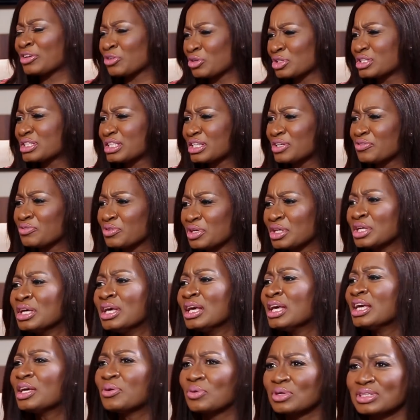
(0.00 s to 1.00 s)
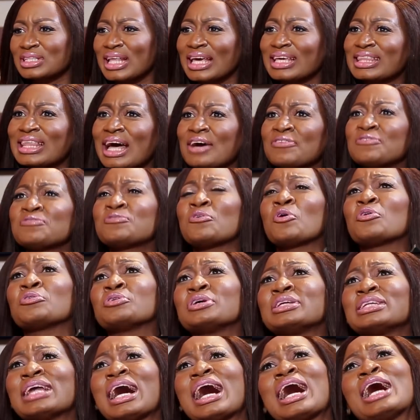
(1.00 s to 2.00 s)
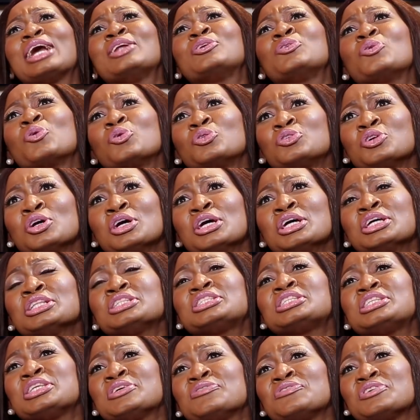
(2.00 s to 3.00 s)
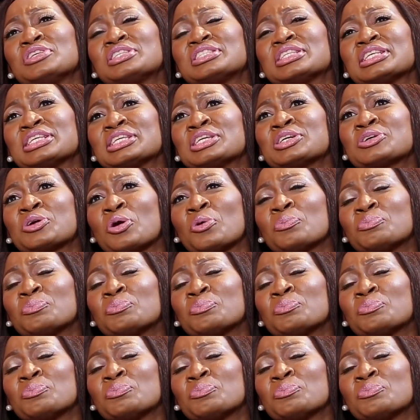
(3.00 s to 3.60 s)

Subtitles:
and on TV. It was like that foreign hallowed TV singing